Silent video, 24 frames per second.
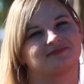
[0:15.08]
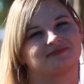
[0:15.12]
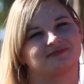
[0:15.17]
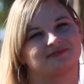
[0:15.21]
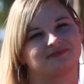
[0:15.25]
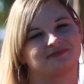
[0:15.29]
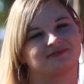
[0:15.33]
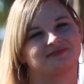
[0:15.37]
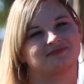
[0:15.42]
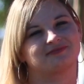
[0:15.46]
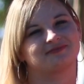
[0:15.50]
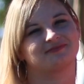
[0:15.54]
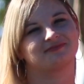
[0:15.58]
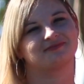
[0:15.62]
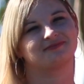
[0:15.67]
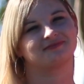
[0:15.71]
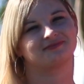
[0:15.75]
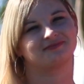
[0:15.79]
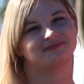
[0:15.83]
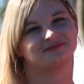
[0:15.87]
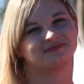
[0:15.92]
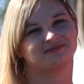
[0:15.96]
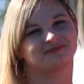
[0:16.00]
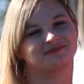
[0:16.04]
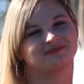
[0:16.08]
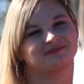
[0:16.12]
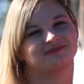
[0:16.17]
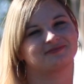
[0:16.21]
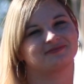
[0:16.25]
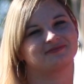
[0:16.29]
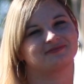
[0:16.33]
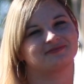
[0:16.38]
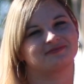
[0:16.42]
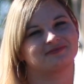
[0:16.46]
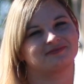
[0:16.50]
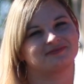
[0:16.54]

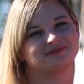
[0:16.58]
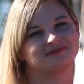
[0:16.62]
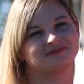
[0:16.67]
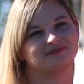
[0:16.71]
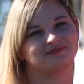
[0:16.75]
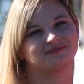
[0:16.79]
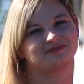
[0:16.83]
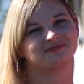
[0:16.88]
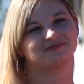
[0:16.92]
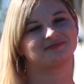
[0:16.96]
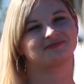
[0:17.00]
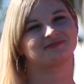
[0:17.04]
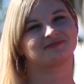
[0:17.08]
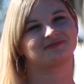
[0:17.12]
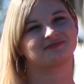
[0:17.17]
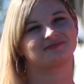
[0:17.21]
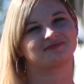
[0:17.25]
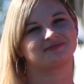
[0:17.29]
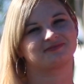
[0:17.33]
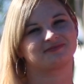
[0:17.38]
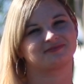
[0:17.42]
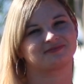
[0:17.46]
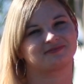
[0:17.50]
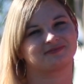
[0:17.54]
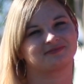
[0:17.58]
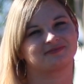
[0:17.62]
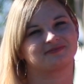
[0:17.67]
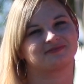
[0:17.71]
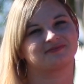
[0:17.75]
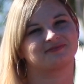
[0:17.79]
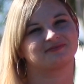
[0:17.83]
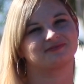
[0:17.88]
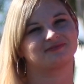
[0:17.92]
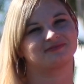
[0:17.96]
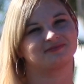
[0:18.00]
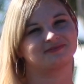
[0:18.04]

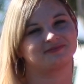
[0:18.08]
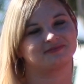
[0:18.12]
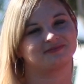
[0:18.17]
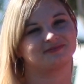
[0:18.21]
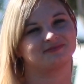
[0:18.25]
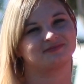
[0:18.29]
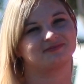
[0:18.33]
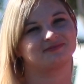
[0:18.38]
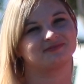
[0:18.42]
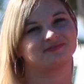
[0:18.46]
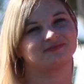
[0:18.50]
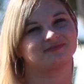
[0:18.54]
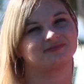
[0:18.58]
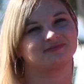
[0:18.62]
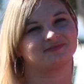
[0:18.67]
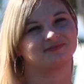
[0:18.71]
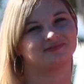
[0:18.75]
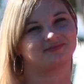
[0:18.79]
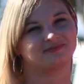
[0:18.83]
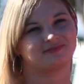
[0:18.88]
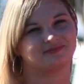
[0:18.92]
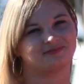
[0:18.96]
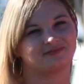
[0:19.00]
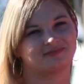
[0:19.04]
No words are spoken by the person on screen.